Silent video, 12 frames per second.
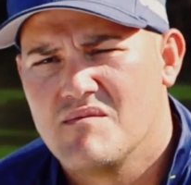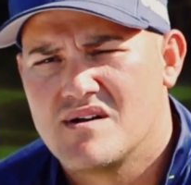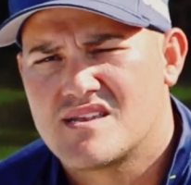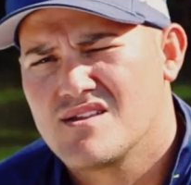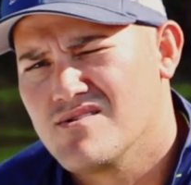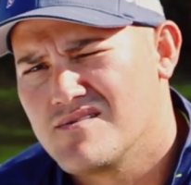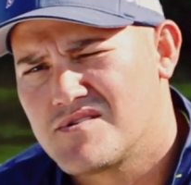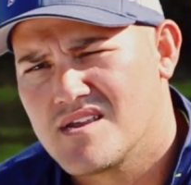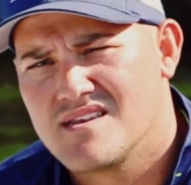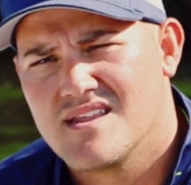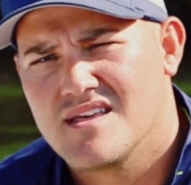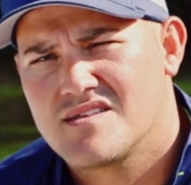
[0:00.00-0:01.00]
Um, I still have
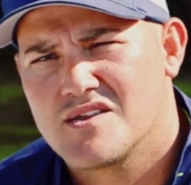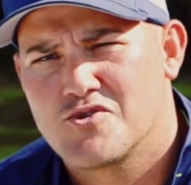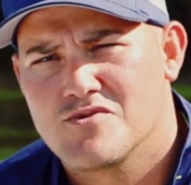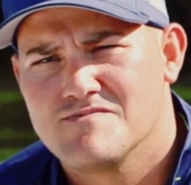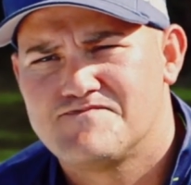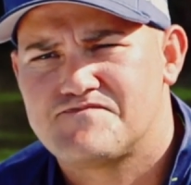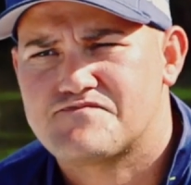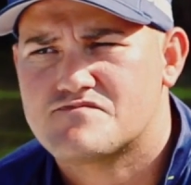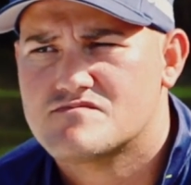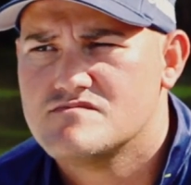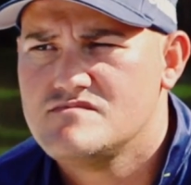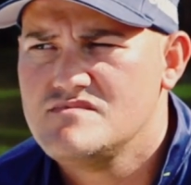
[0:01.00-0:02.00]
sudden death syndrome.
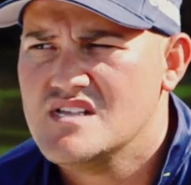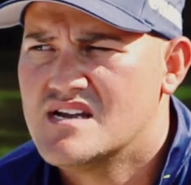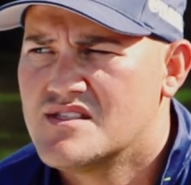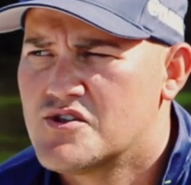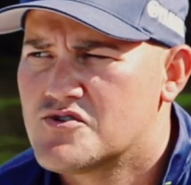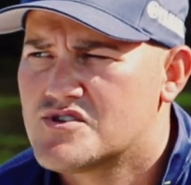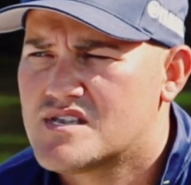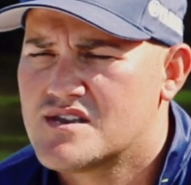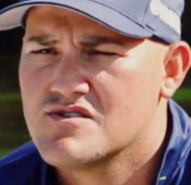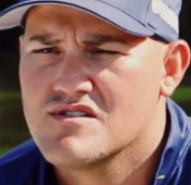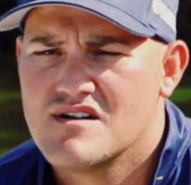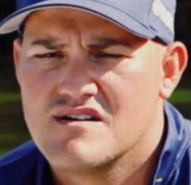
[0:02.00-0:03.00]
And there's
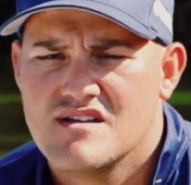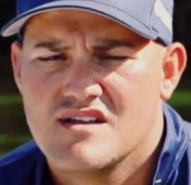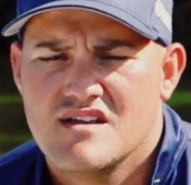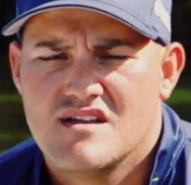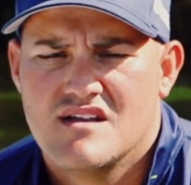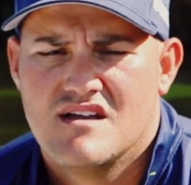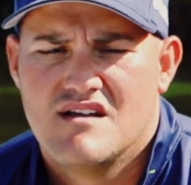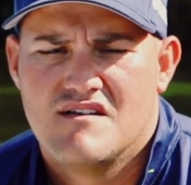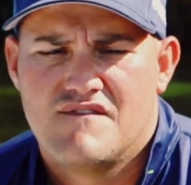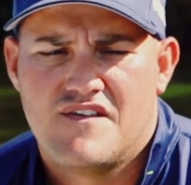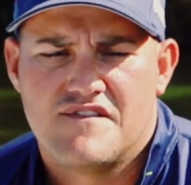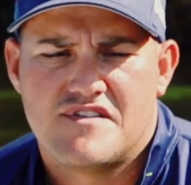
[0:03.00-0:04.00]
still a,
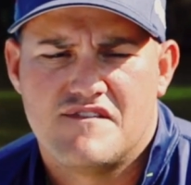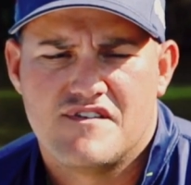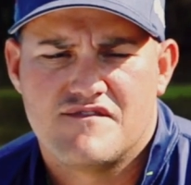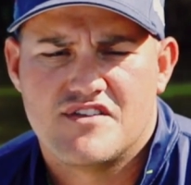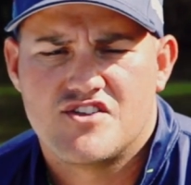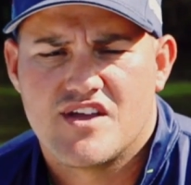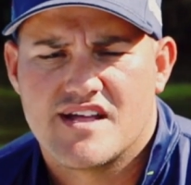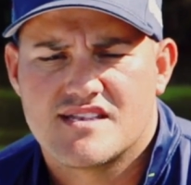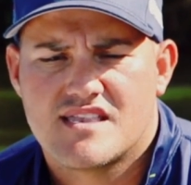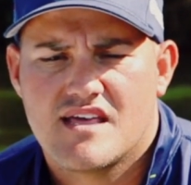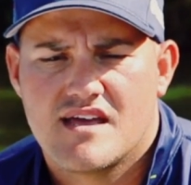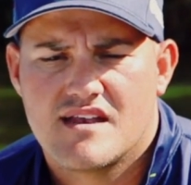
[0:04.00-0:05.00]
50-50
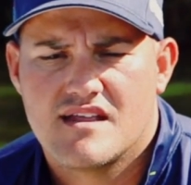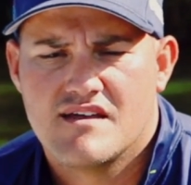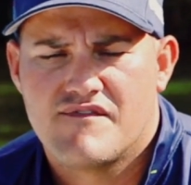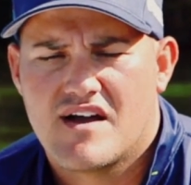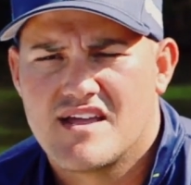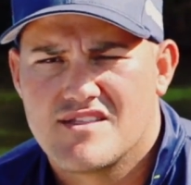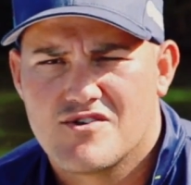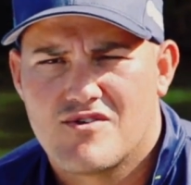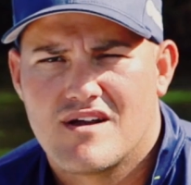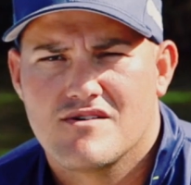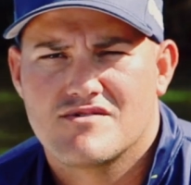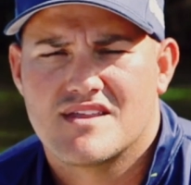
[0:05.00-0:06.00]
chance that if I hit the
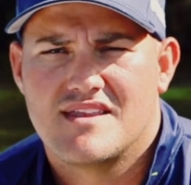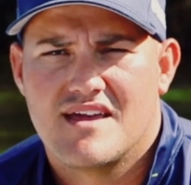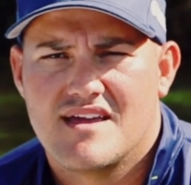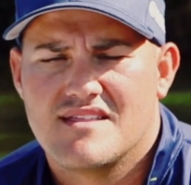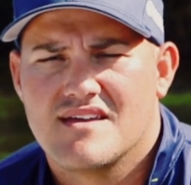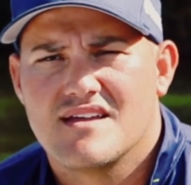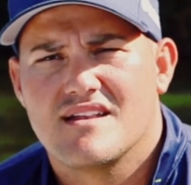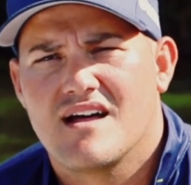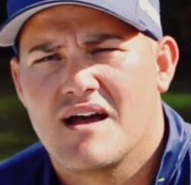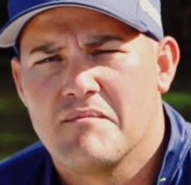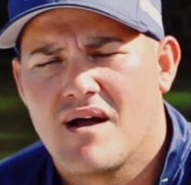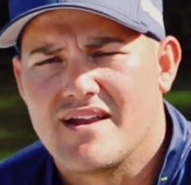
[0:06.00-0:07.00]
ground today that
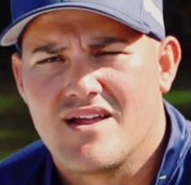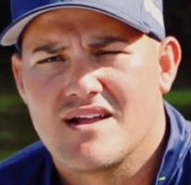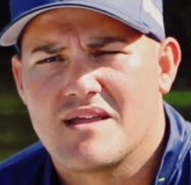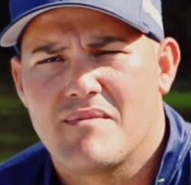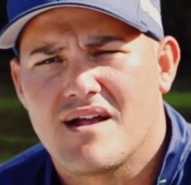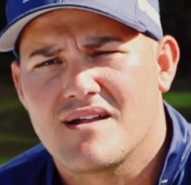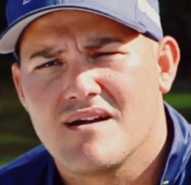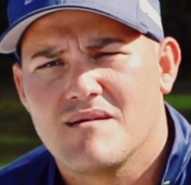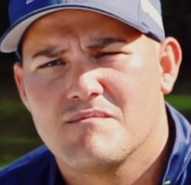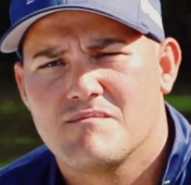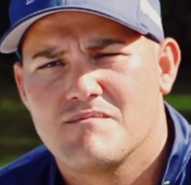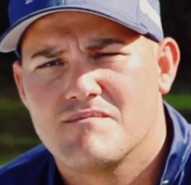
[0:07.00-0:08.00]
I might not get back
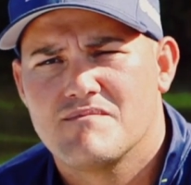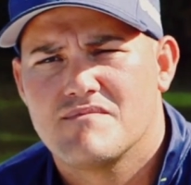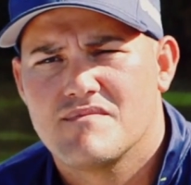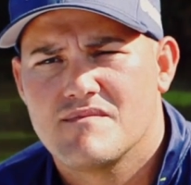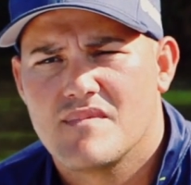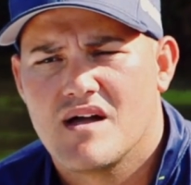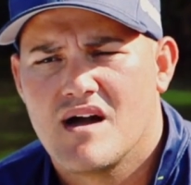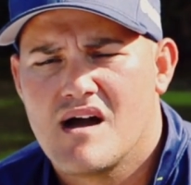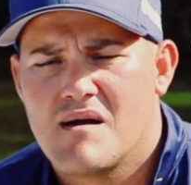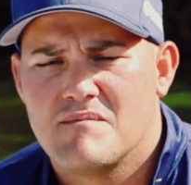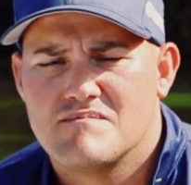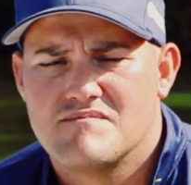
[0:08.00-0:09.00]
up.
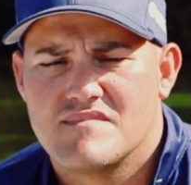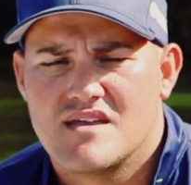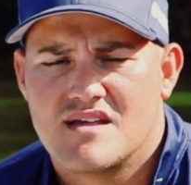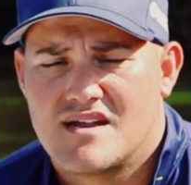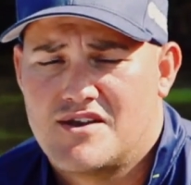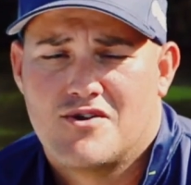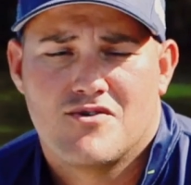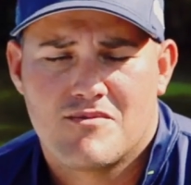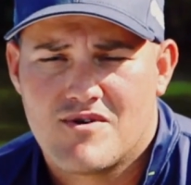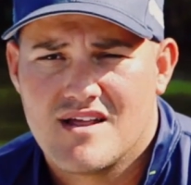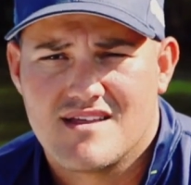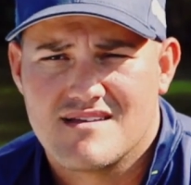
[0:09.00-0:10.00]
Um, and I know
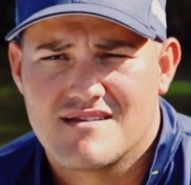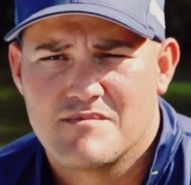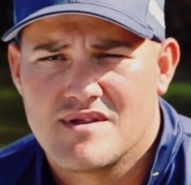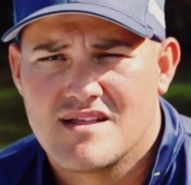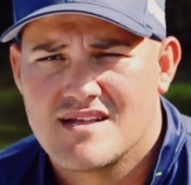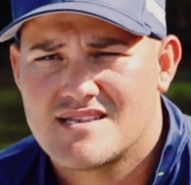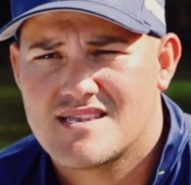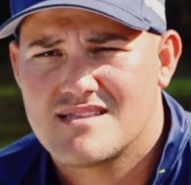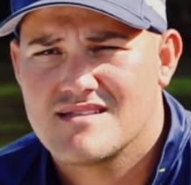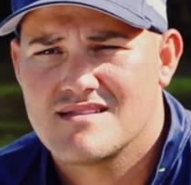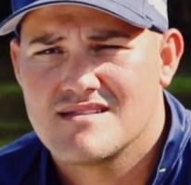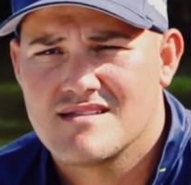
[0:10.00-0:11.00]
I'm ready. I mean, that's,
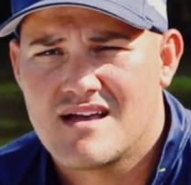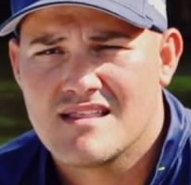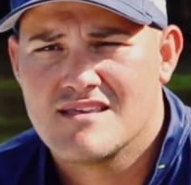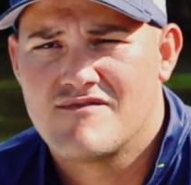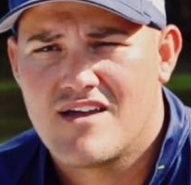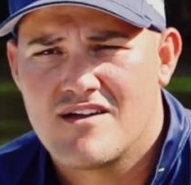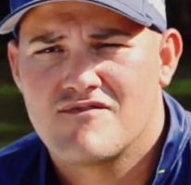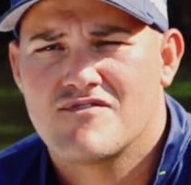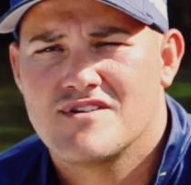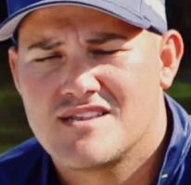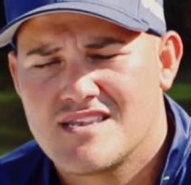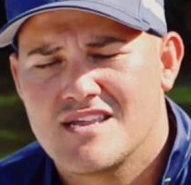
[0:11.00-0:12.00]
I live
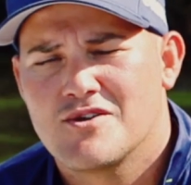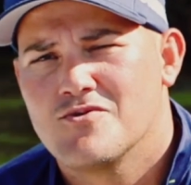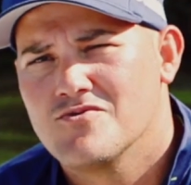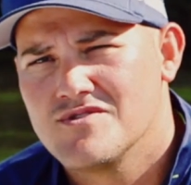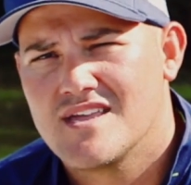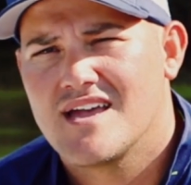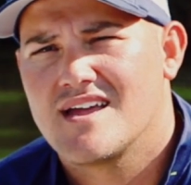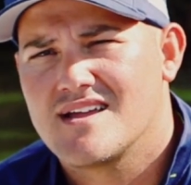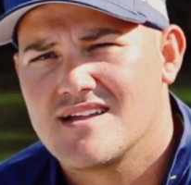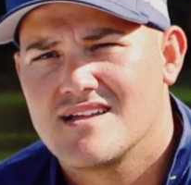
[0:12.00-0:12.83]
every single day